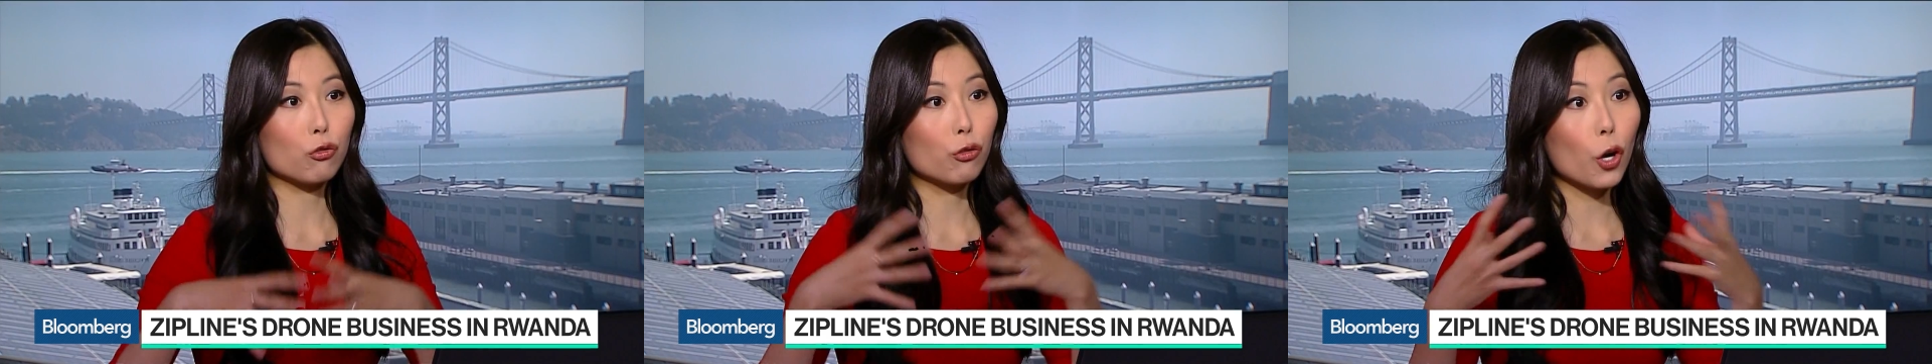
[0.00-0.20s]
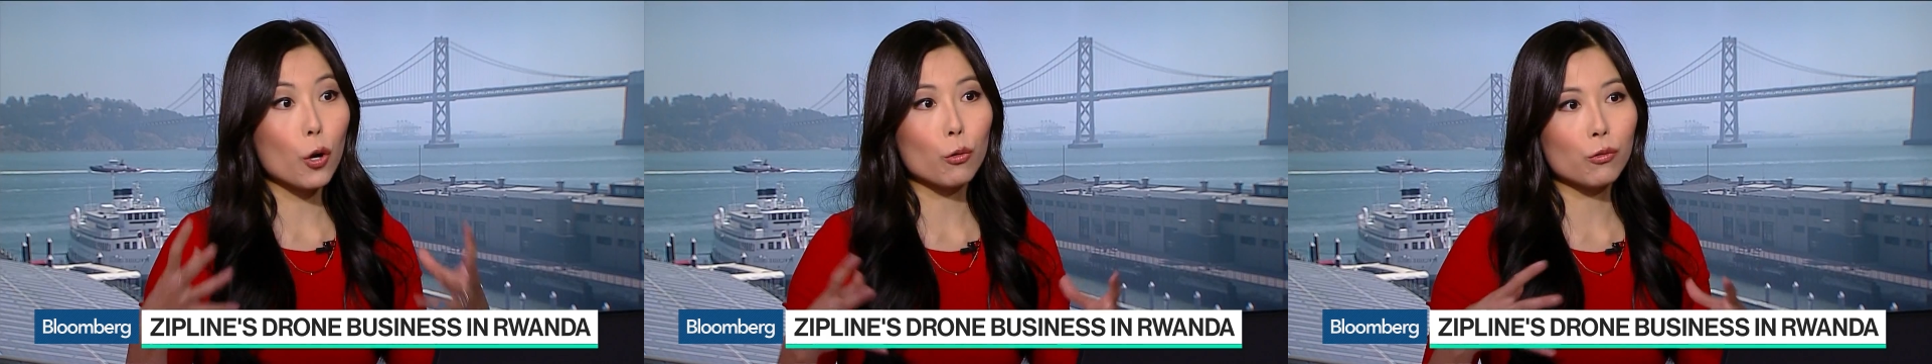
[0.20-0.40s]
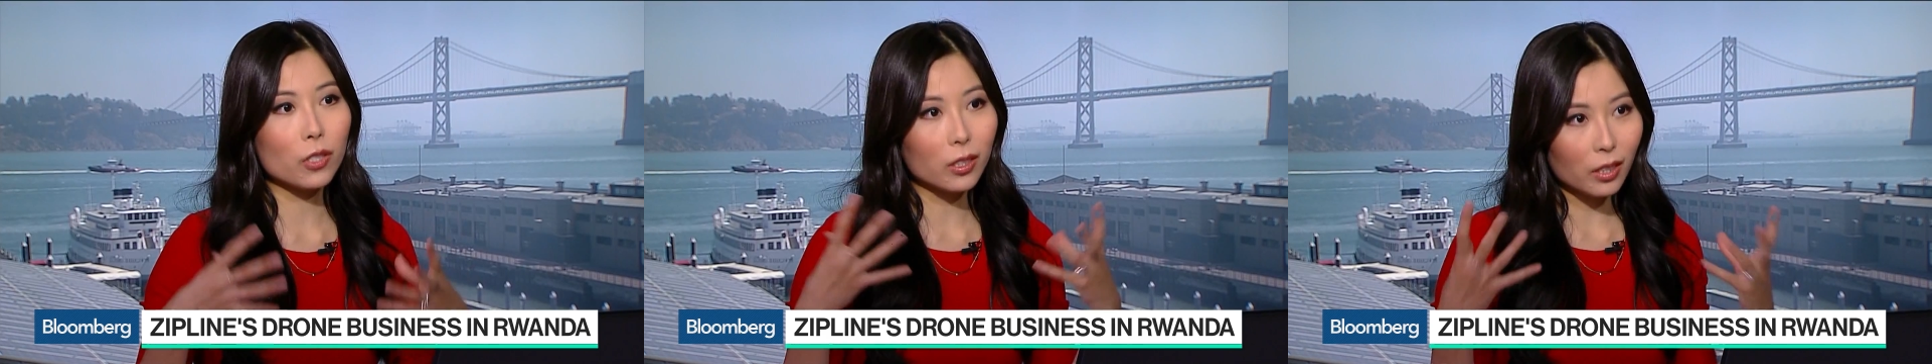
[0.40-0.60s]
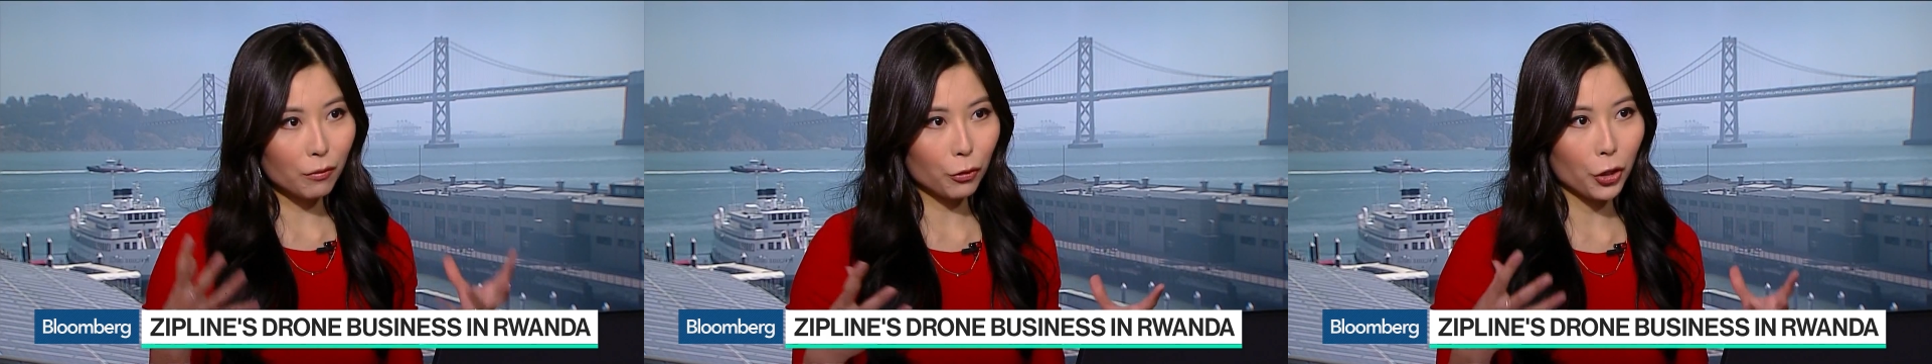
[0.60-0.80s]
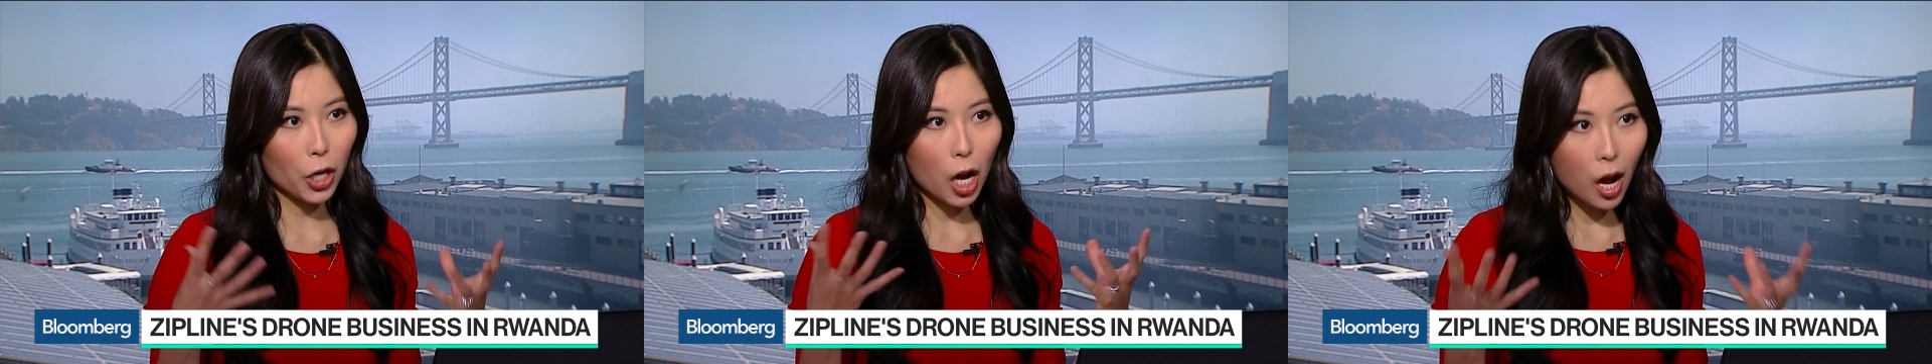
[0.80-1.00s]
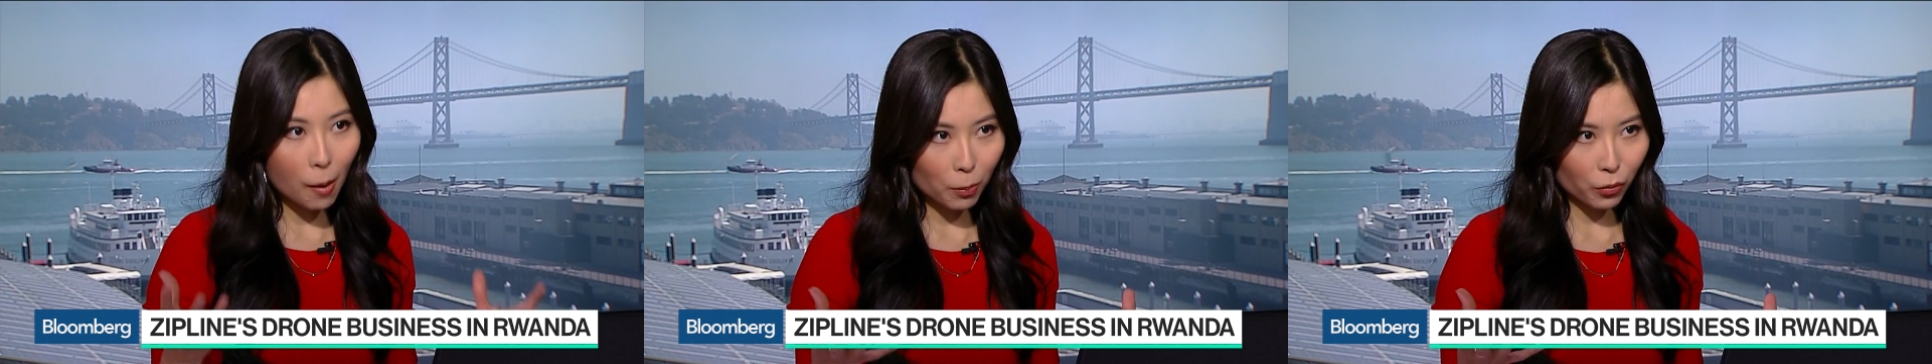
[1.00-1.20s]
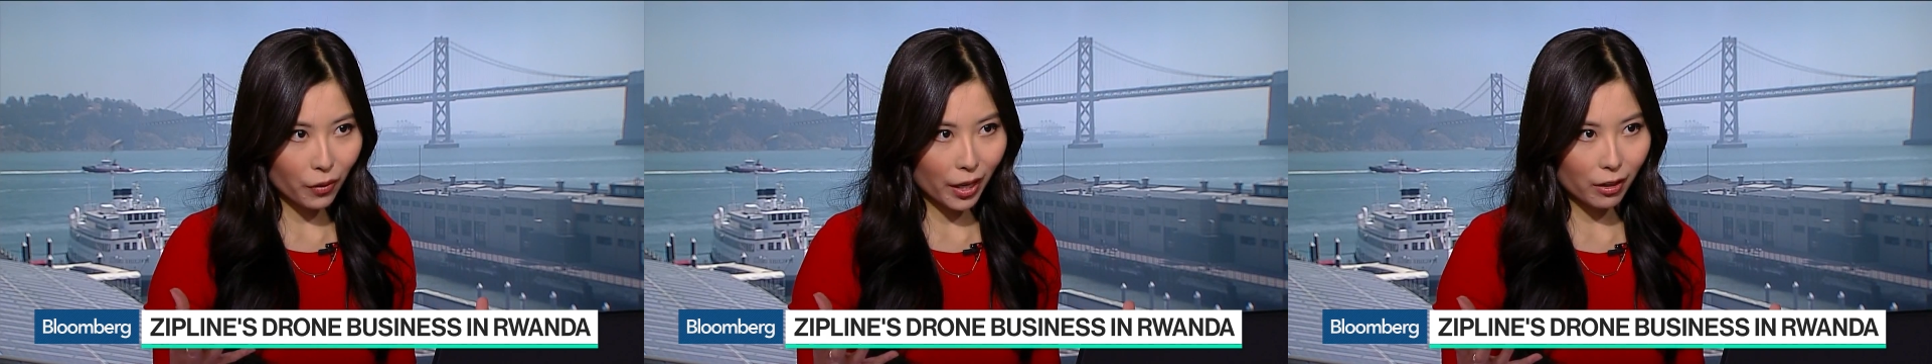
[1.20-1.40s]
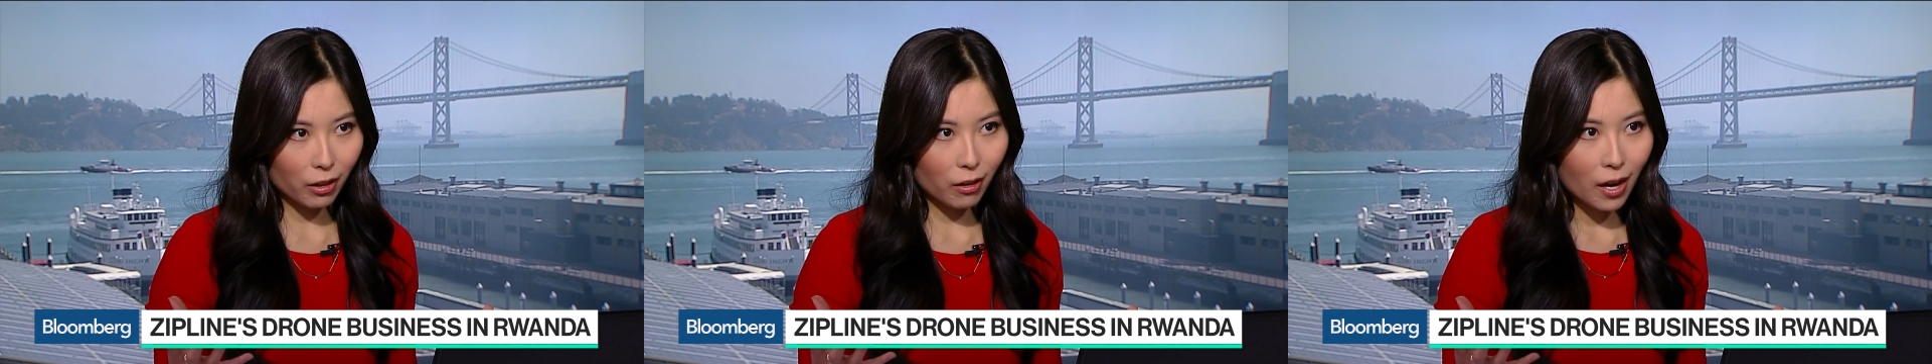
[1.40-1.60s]
drone delivery
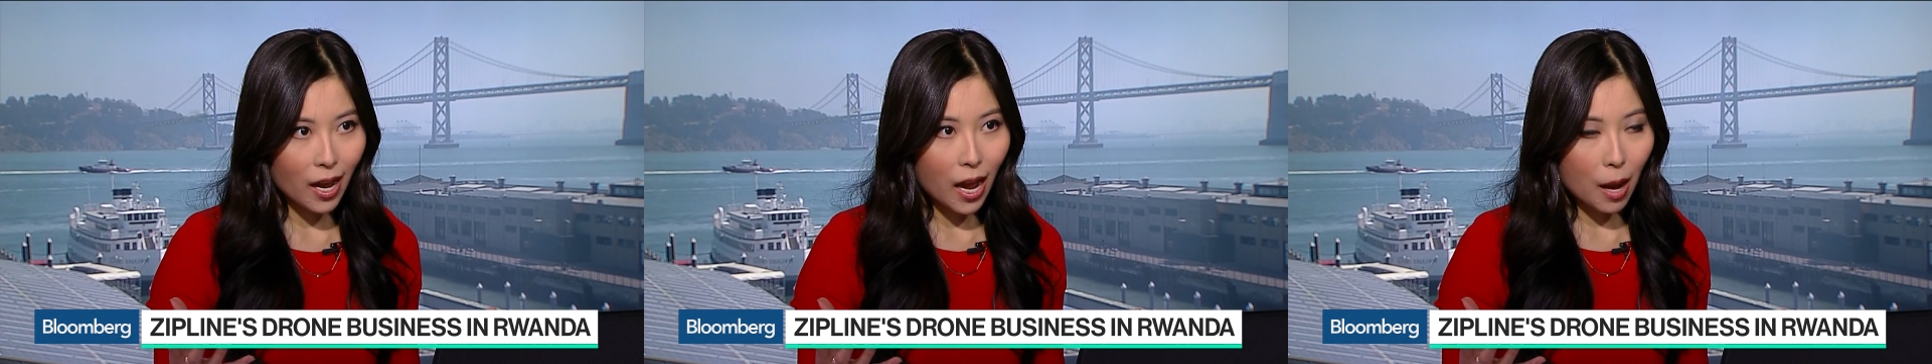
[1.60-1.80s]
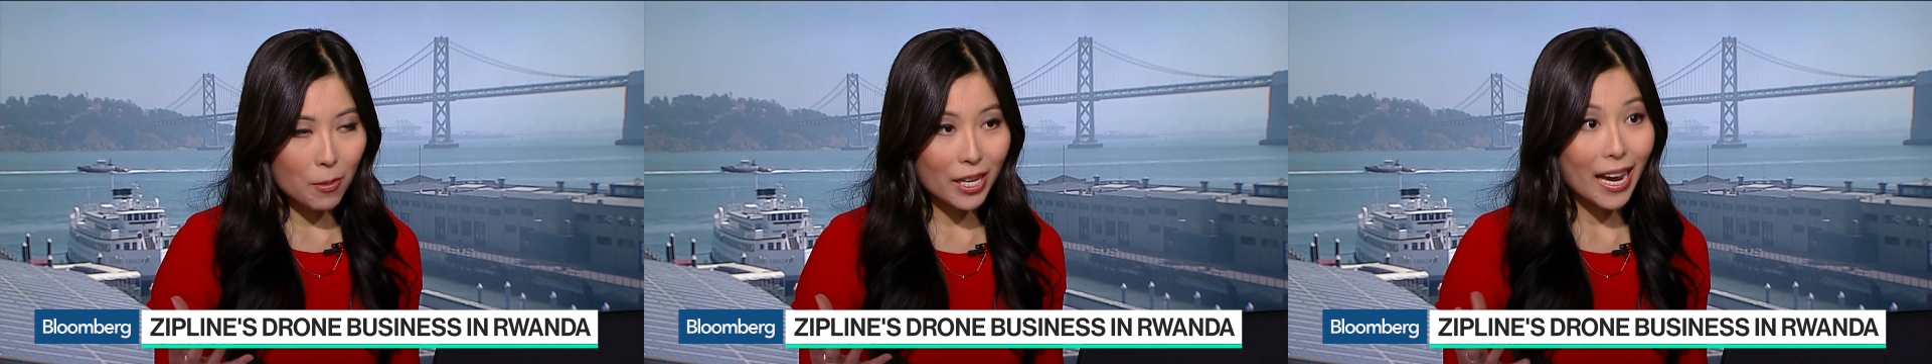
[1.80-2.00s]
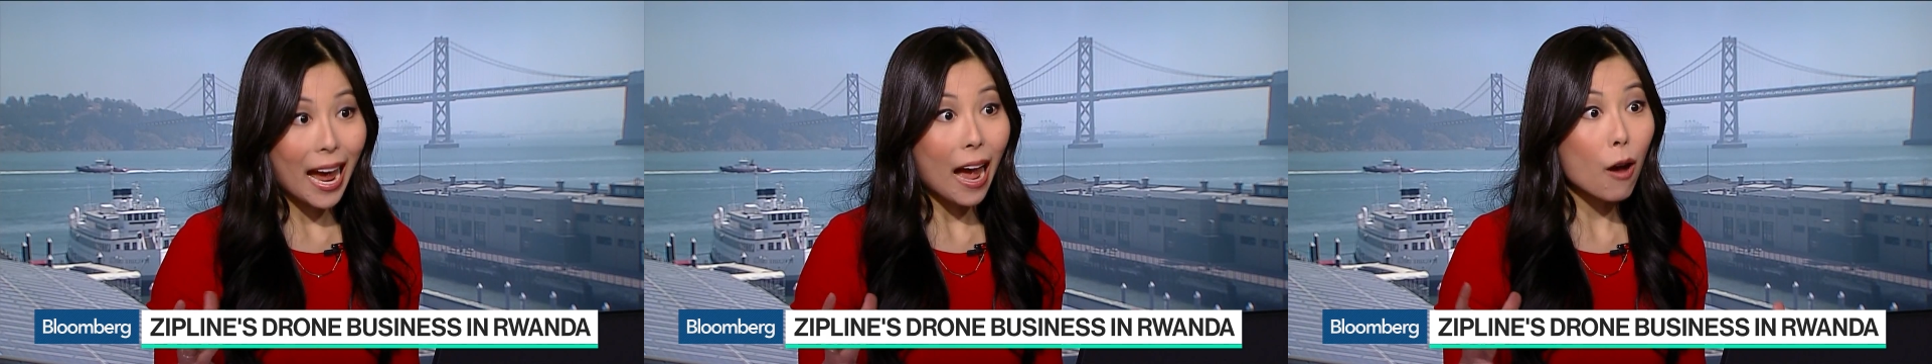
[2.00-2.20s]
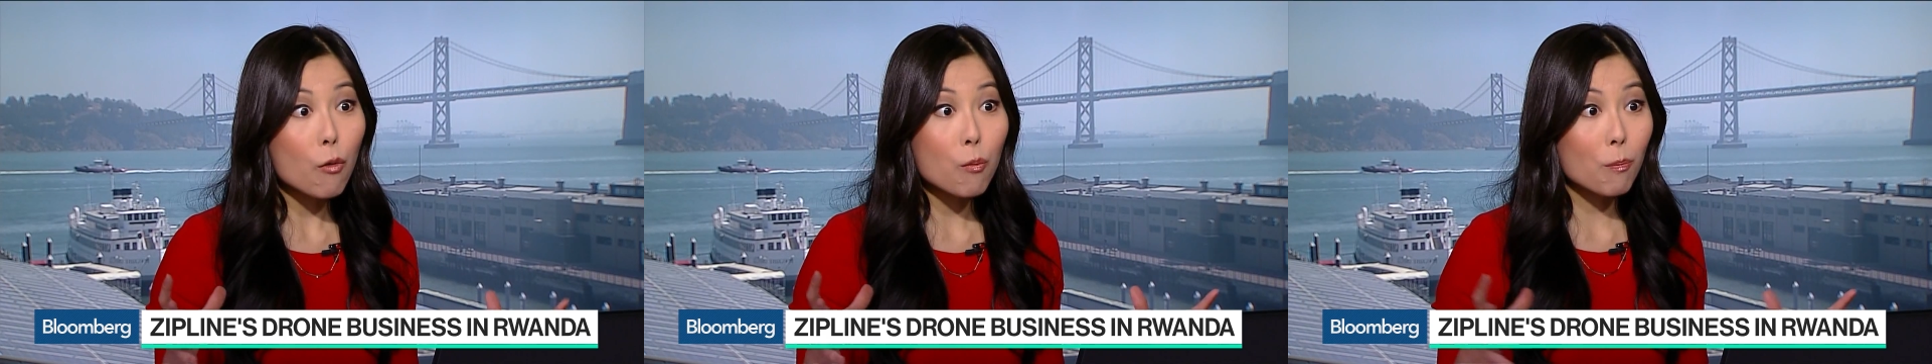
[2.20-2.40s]
operator. I mean, how